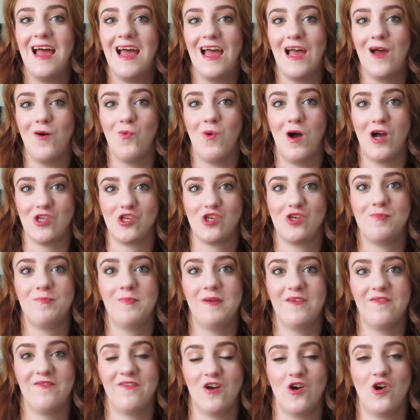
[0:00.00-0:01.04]
and watched
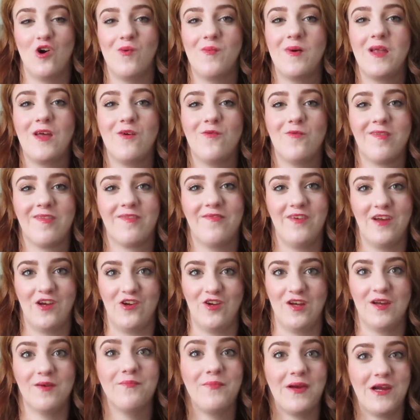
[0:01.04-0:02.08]
me film, and it was
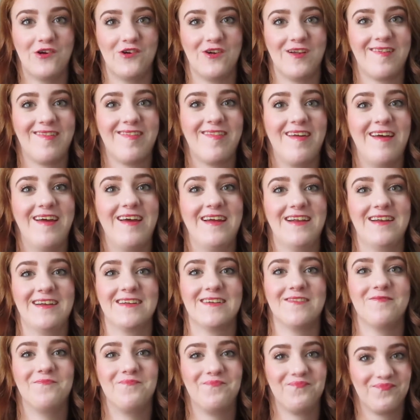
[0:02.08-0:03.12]
very embarrassing.